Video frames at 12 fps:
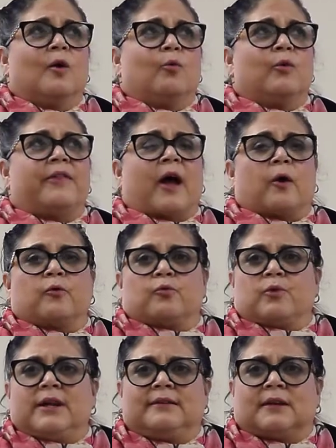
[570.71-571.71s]
without
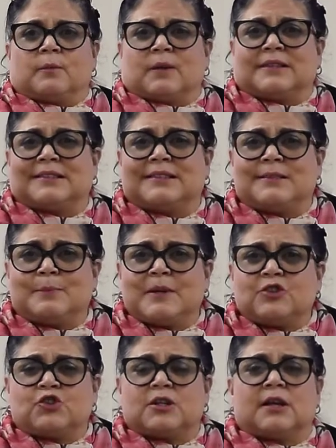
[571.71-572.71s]
reasonable
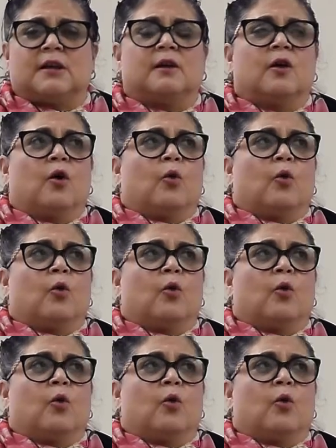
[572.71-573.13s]
suspicion,